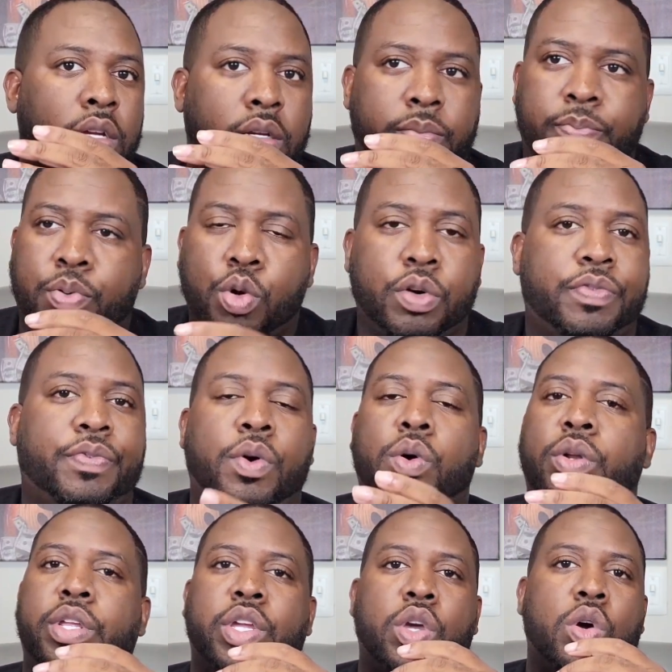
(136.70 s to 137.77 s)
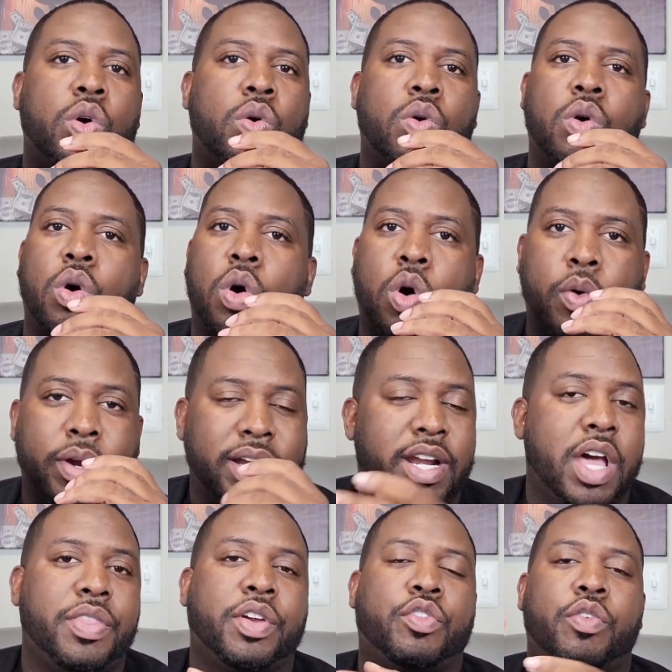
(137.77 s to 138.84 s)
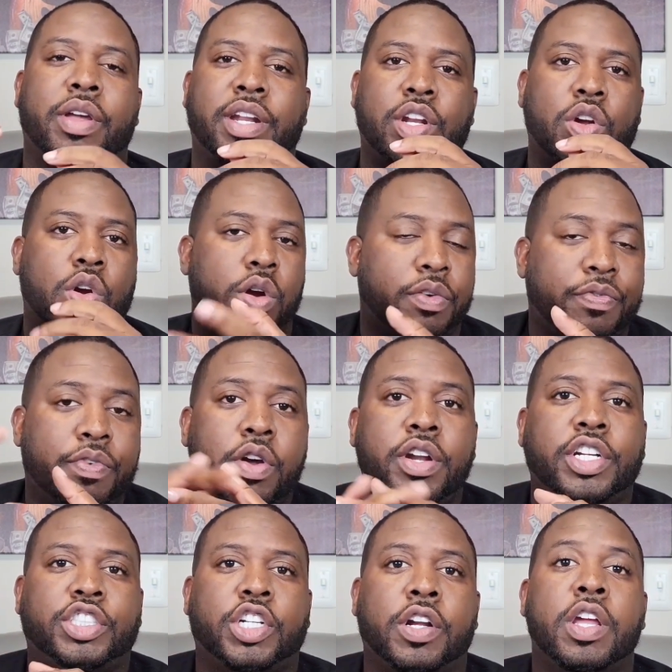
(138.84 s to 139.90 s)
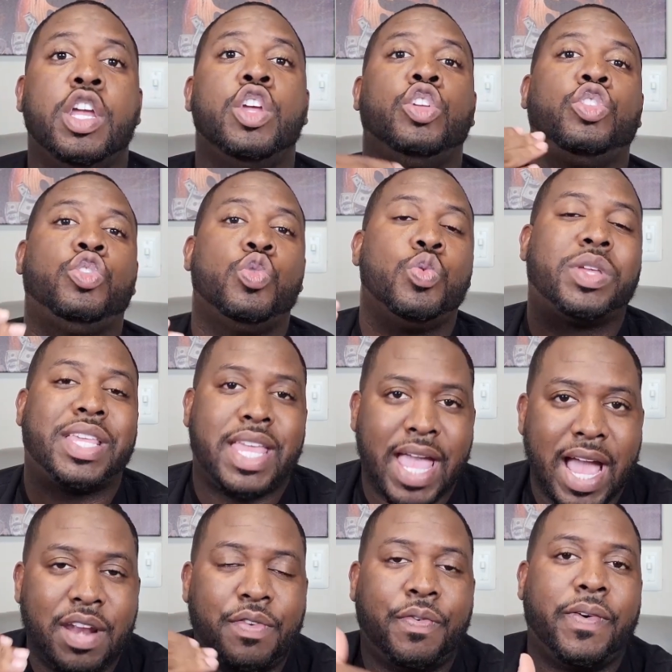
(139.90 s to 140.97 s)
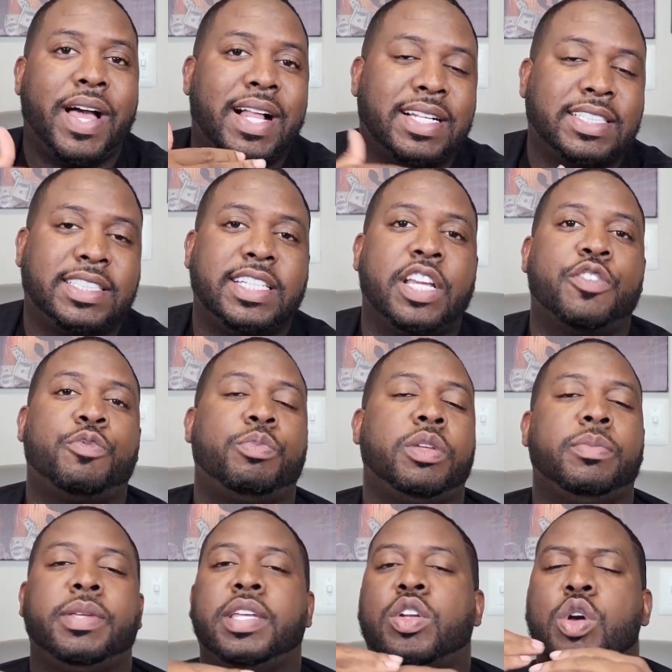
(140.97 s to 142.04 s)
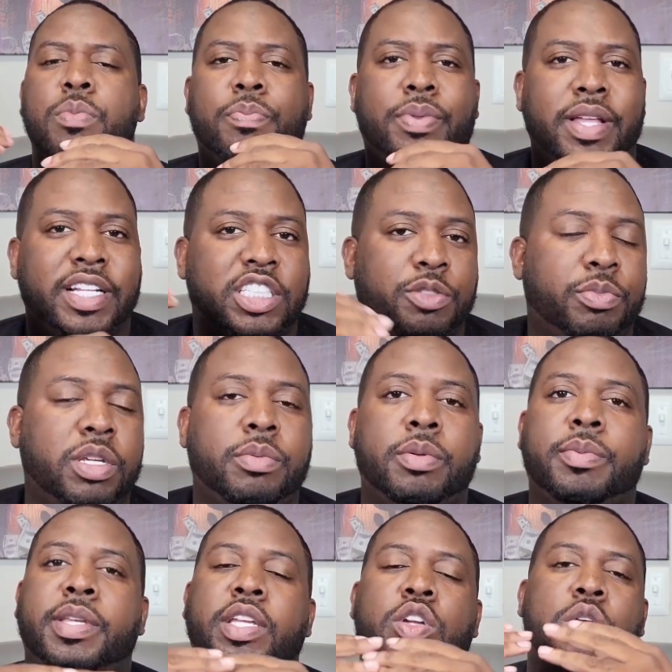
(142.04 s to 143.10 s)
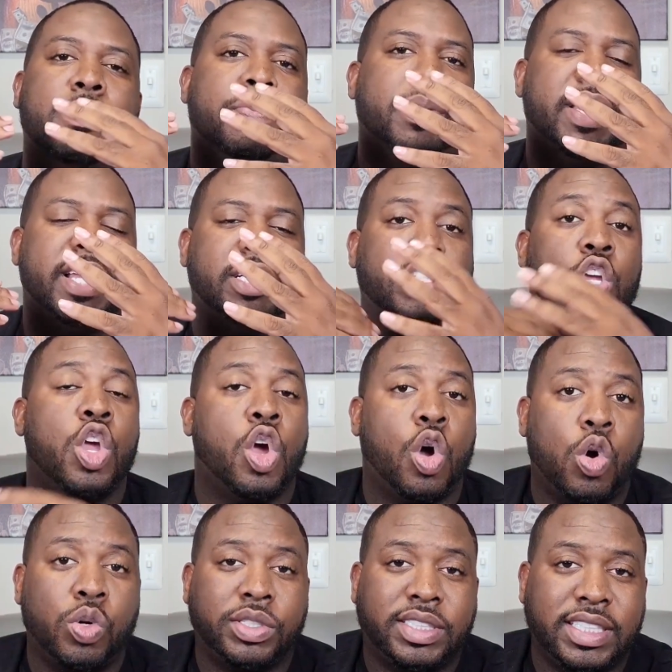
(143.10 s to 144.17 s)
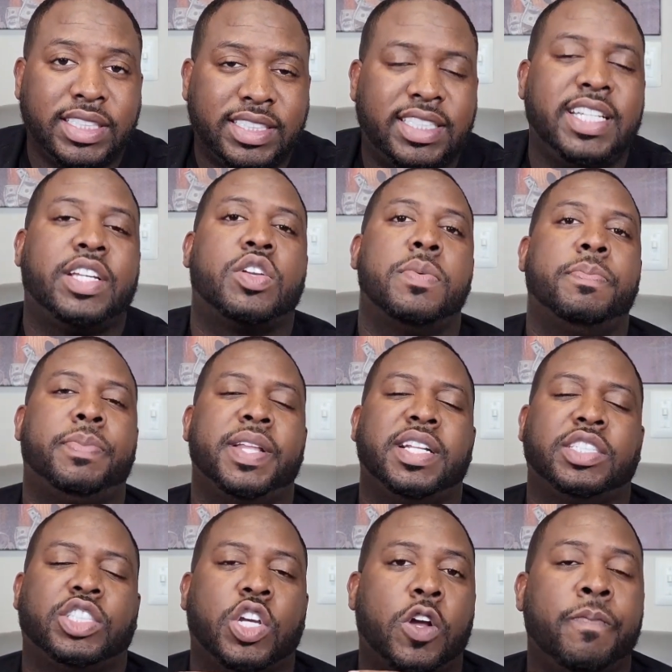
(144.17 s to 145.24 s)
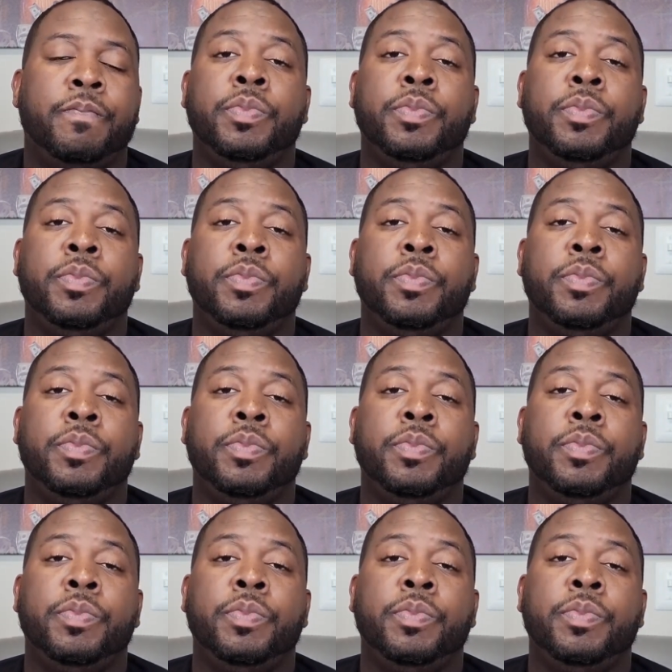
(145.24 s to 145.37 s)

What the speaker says: portfolio or another creditor or furnisher, you can file CFPB complaints, BBB complaints, OCC complaints. So